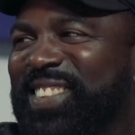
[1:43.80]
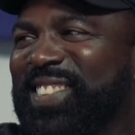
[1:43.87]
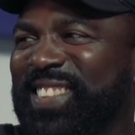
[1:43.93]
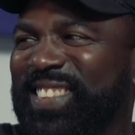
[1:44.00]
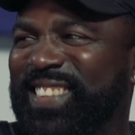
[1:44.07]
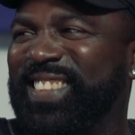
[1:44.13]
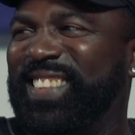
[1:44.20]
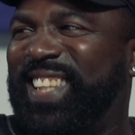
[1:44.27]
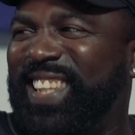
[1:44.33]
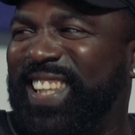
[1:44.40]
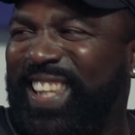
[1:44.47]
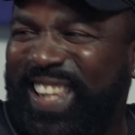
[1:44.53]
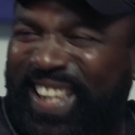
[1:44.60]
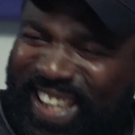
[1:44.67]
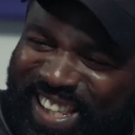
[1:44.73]
here it goes. And I
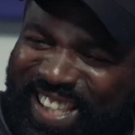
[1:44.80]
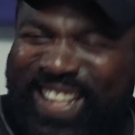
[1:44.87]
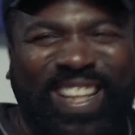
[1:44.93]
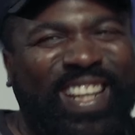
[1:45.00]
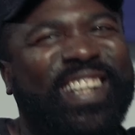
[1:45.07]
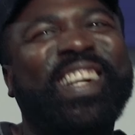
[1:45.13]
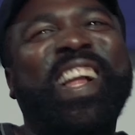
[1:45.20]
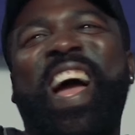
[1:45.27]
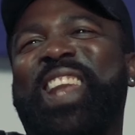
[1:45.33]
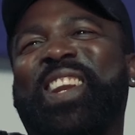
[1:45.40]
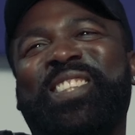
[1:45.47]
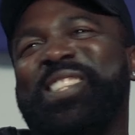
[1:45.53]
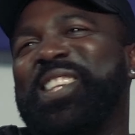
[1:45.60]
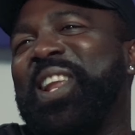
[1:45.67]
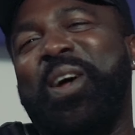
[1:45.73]

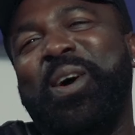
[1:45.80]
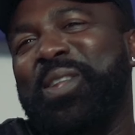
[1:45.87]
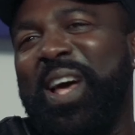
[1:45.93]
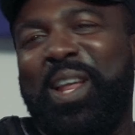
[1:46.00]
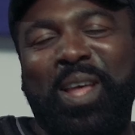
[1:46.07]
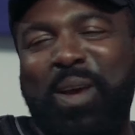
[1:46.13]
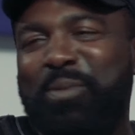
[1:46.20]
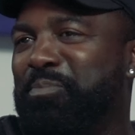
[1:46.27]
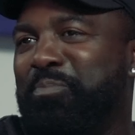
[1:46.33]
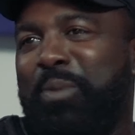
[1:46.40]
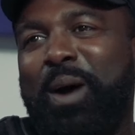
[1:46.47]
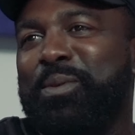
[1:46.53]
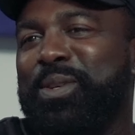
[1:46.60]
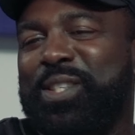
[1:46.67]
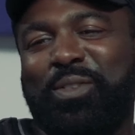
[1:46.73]
just, and I, and I,
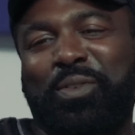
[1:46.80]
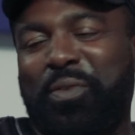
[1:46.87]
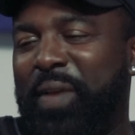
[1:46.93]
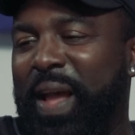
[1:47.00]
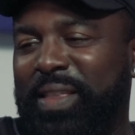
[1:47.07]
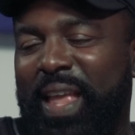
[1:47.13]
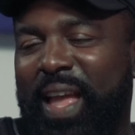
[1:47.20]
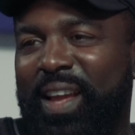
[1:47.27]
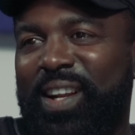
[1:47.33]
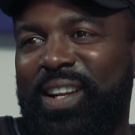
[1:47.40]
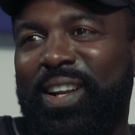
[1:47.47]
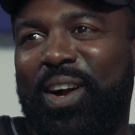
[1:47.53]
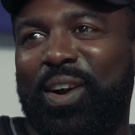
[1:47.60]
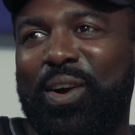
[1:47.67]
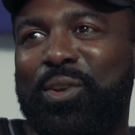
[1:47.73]
mine was just the fact
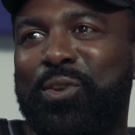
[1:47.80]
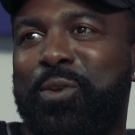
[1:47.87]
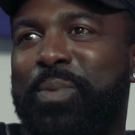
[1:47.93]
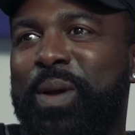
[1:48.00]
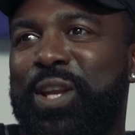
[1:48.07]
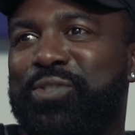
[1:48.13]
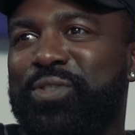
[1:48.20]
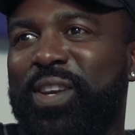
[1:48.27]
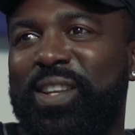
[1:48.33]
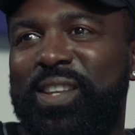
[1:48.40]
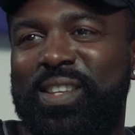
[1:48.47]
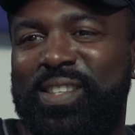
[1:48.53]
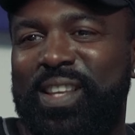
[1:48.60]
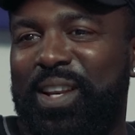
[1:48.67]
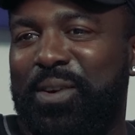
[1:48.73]
that I got a new pair of
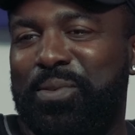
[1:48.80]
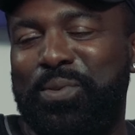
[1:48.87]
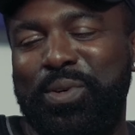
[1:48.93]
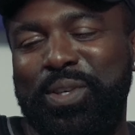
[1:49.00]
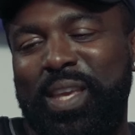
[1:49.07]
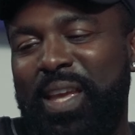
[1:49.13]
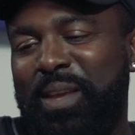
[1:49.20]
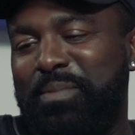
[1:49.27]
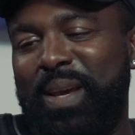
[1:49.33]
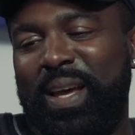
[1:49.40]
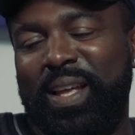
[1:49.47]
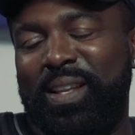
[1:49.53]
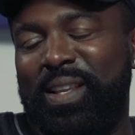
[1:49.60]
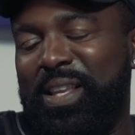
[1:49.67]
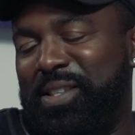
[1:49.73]
trainers and I thought, yeah,
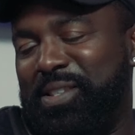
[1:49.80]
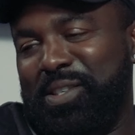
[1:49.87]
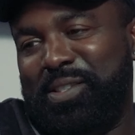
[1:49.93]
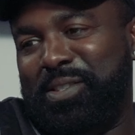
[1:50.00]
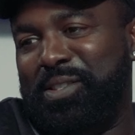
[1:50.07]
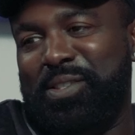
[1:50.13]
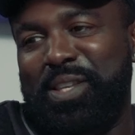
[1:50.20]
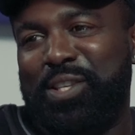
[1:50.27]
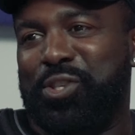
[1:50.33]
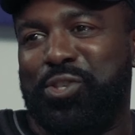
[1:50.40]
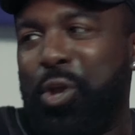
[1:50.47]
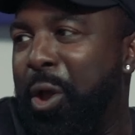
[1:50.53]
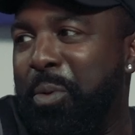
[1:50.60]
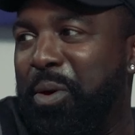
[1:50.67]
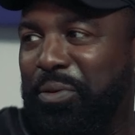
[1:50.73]
man, let's just, let's just
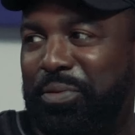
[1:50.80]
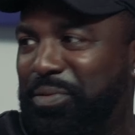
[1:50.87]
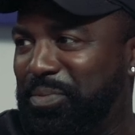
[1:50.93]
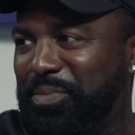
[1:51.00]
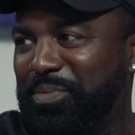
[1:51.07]
show them off.